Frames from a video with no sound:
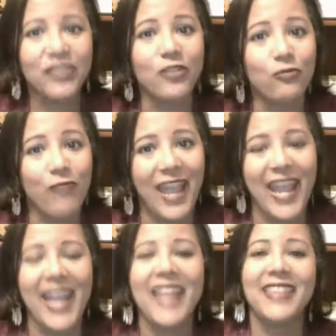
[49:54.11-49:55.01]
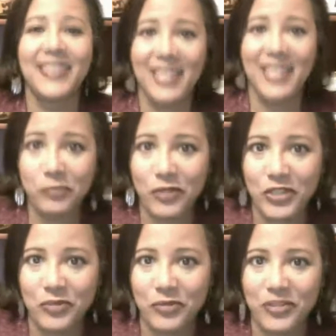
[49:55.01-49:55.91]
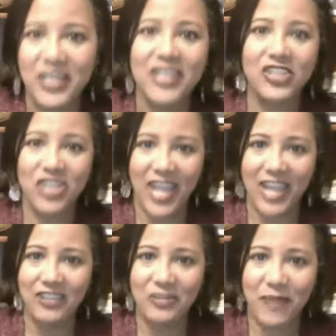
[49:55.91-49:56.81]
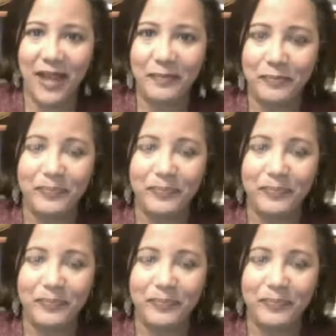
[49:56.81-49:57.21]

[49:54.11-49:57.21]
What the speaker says: the way that these principles changed mine.